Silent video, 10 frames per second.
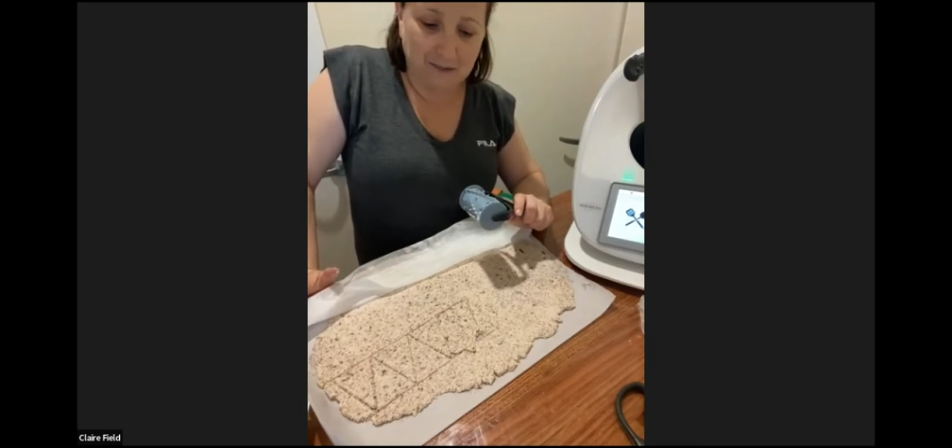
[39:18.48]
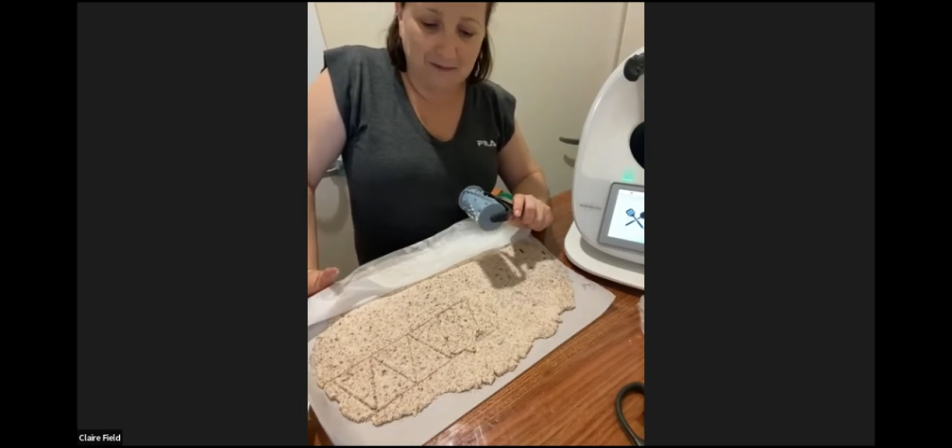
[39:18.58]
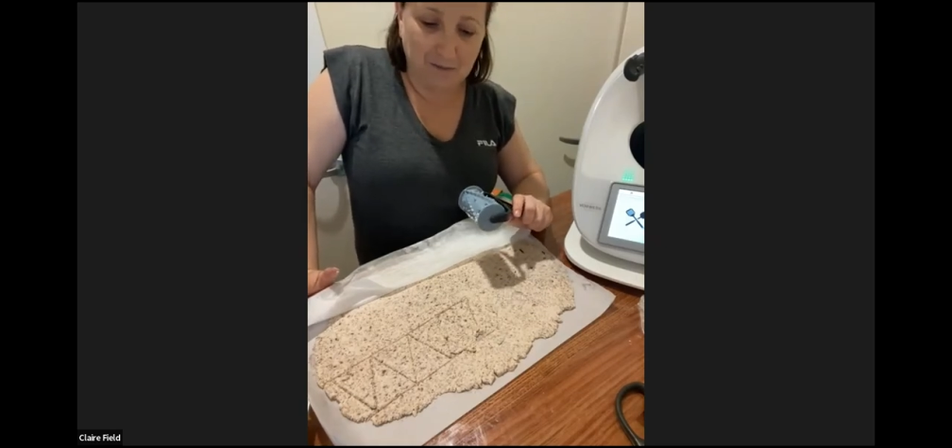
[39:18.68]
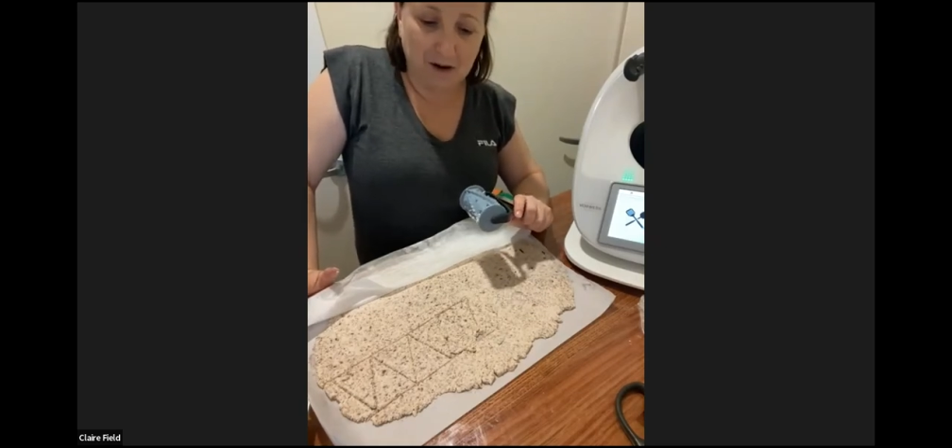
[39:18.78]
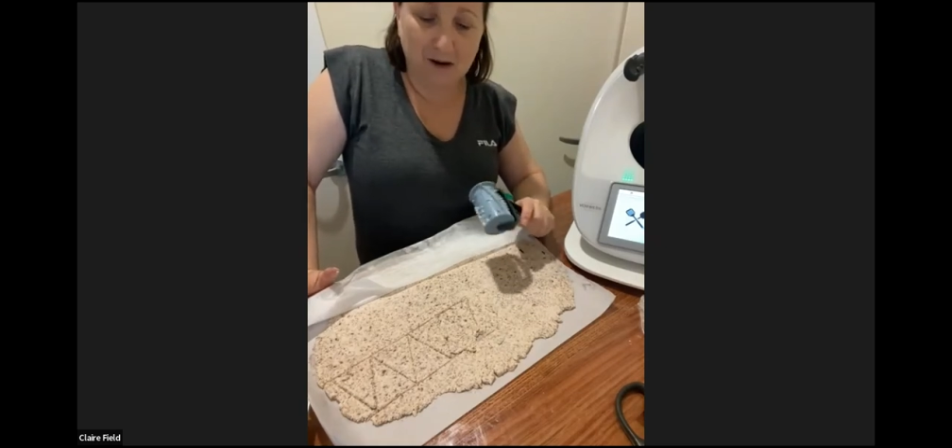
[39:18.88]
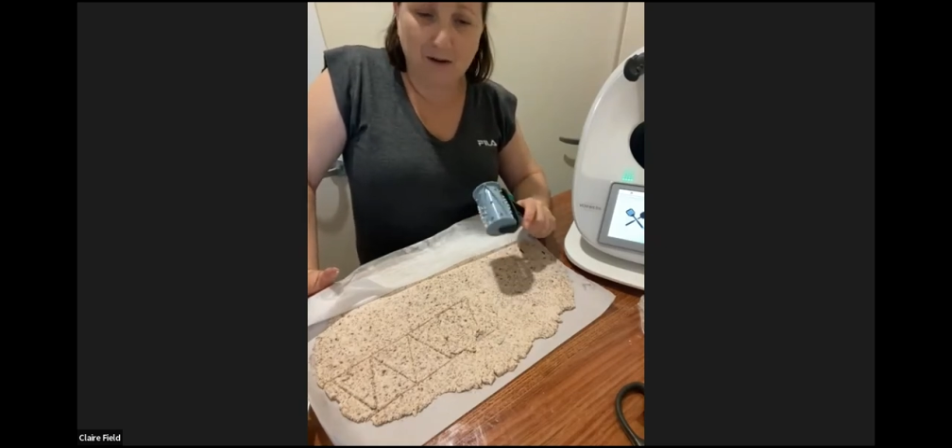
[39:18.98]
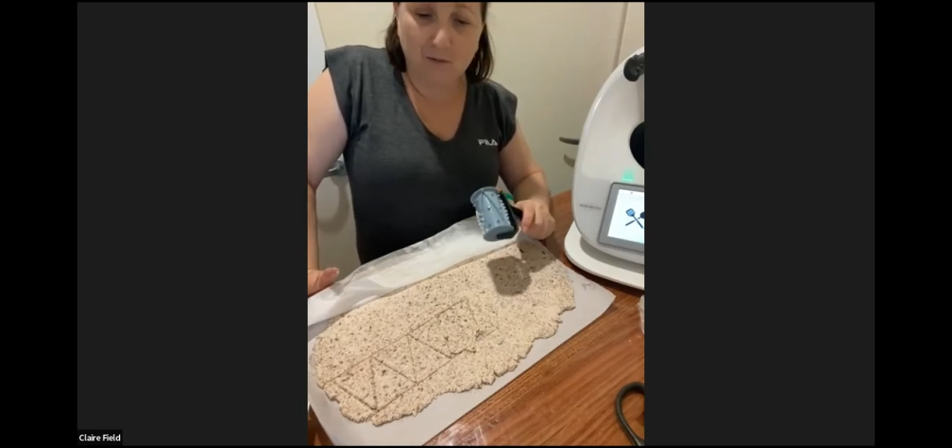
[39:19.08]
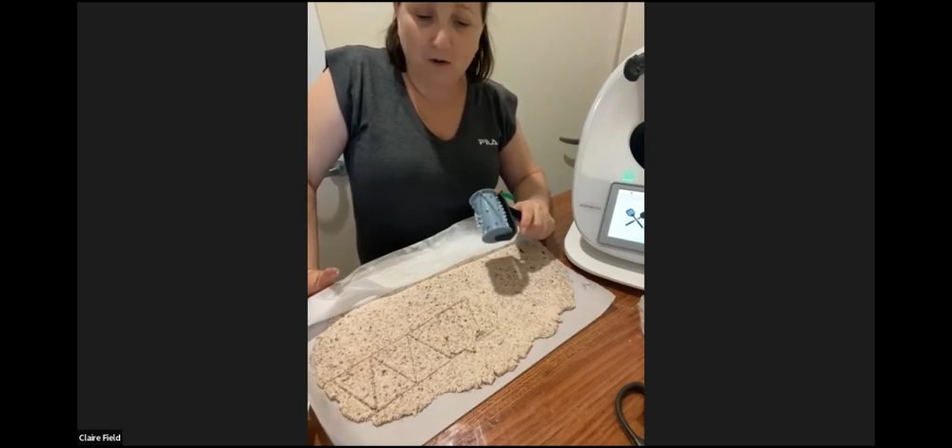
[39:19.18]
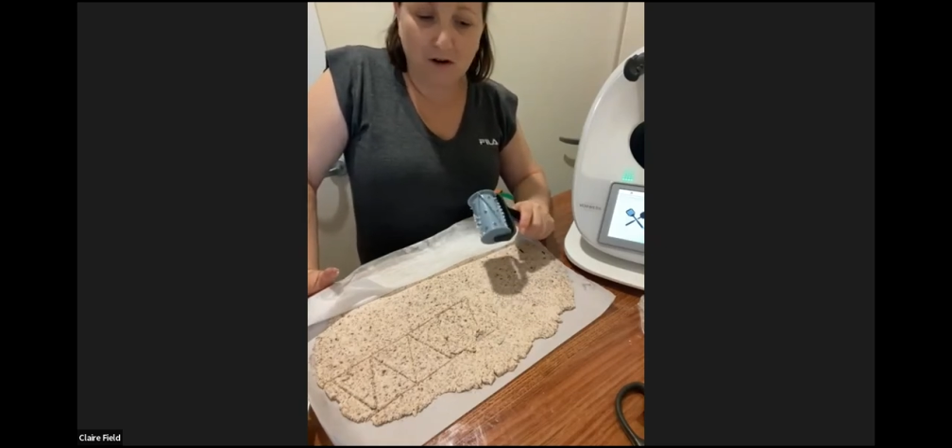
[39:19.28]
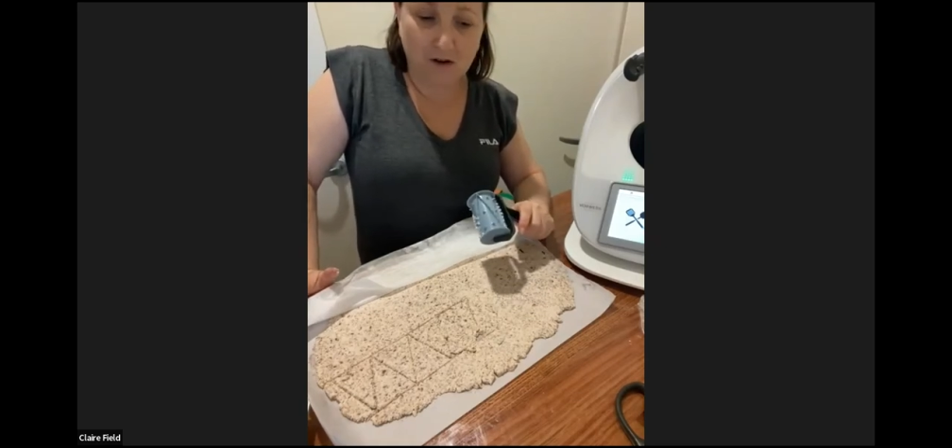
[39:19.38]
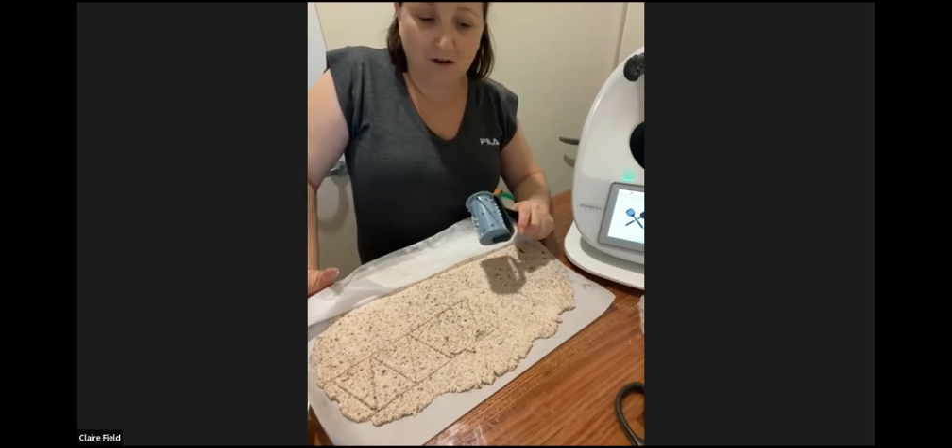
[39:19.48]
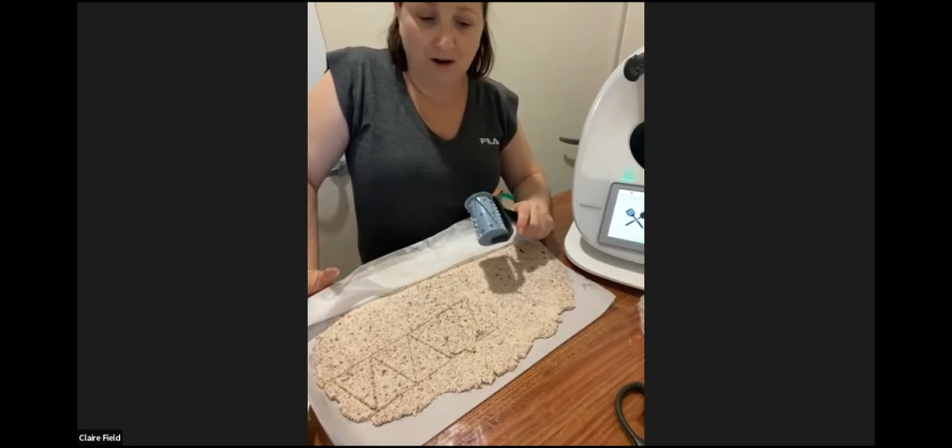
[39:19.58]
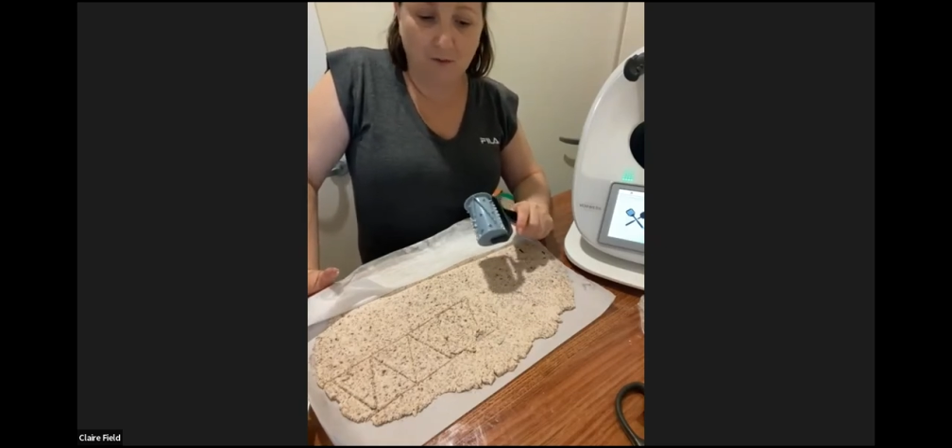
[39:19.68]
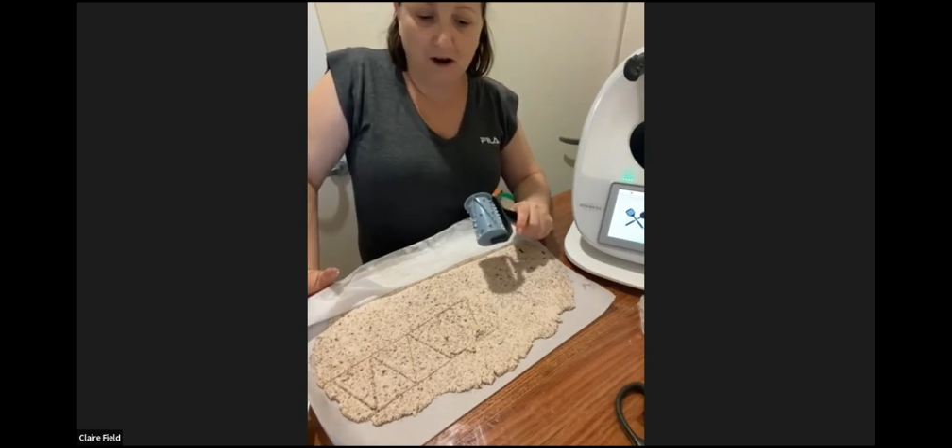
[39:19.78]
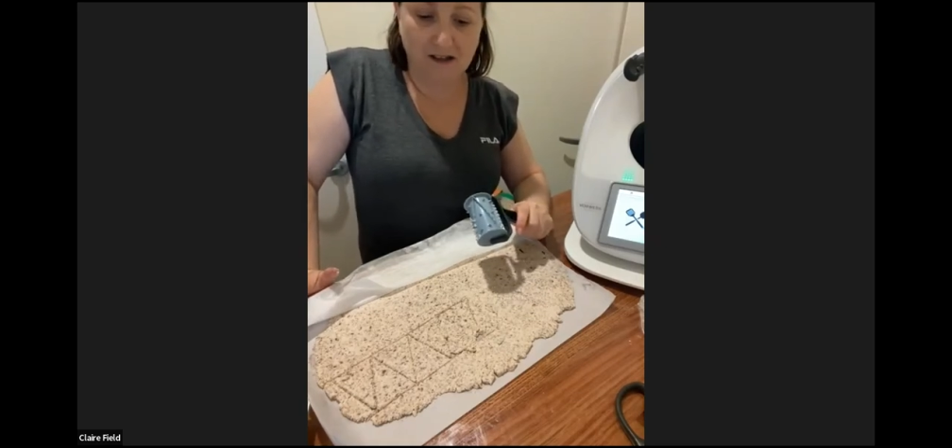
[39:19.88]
But what a great way